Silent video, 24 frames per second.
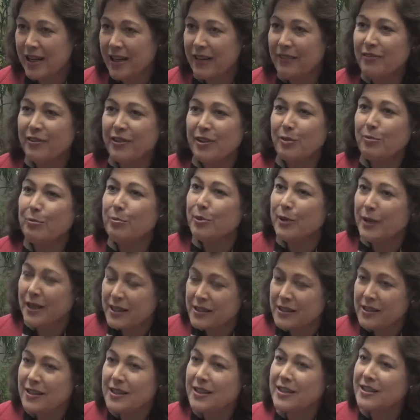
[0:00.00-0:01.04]
And for the
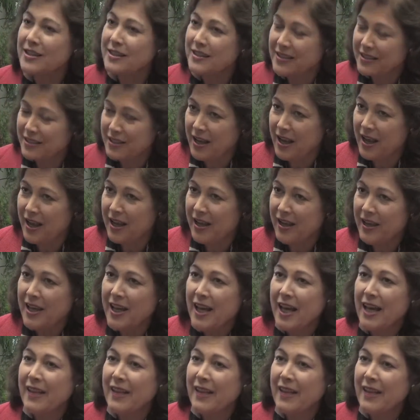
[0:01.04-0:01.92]
president to say